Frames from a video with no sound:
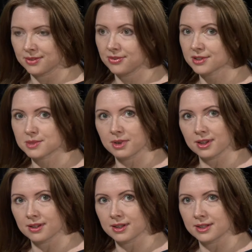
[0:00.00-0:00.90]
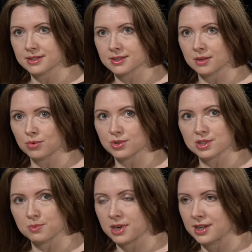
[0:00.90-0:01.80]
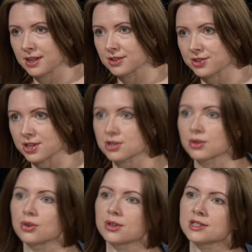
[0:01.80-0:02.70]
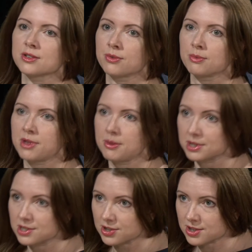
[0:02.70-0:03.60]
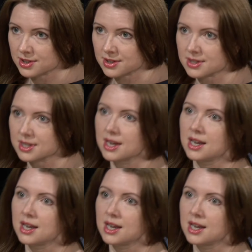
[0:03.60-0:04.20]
the Fields Medal is awarded by the International Congress of Mathematicians